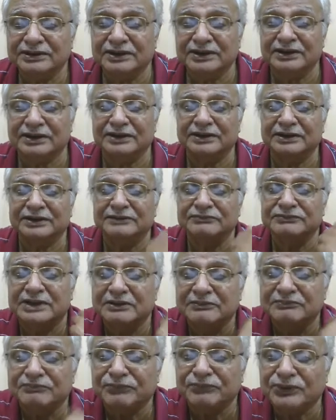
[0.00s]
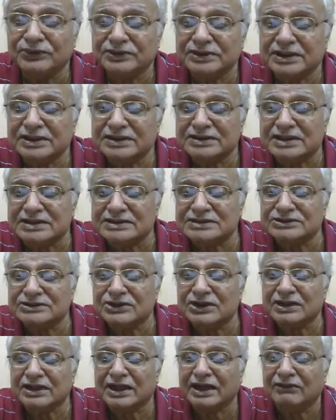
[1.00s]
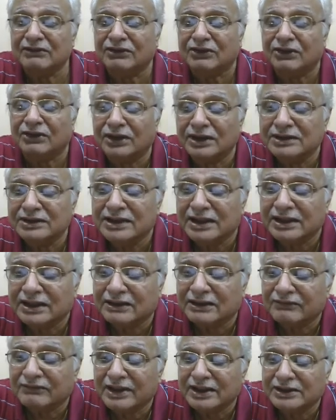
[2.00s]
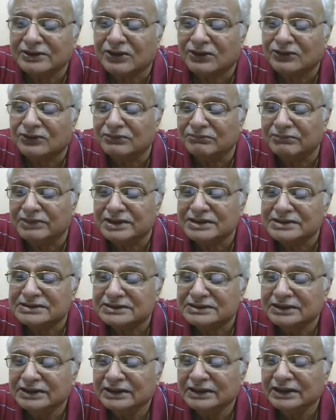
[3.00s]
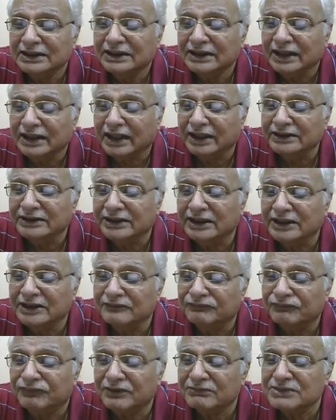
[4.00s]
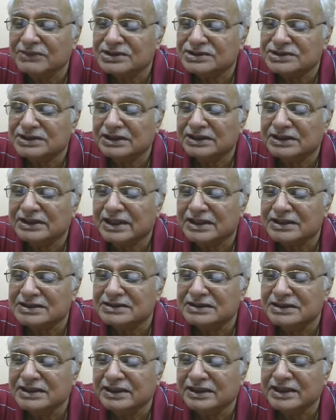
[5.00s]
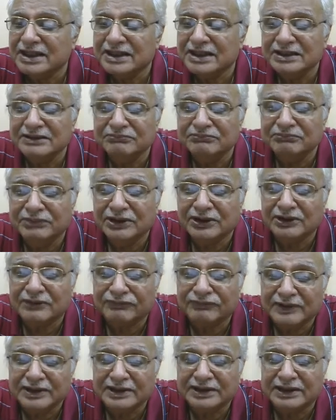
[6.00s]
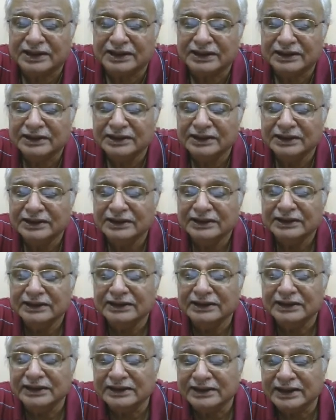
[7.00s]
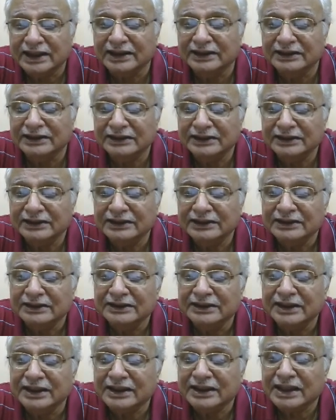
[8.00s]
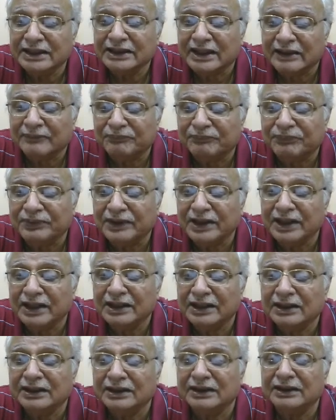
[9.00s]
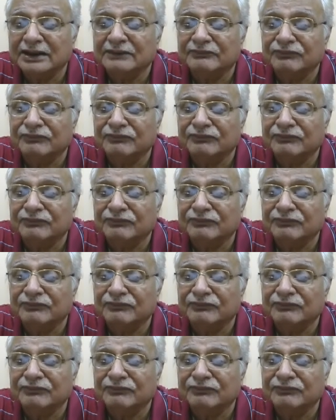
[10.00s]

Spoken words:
if the importer does not have all the required documents and the information that is needed in bill of entry, then they can apply for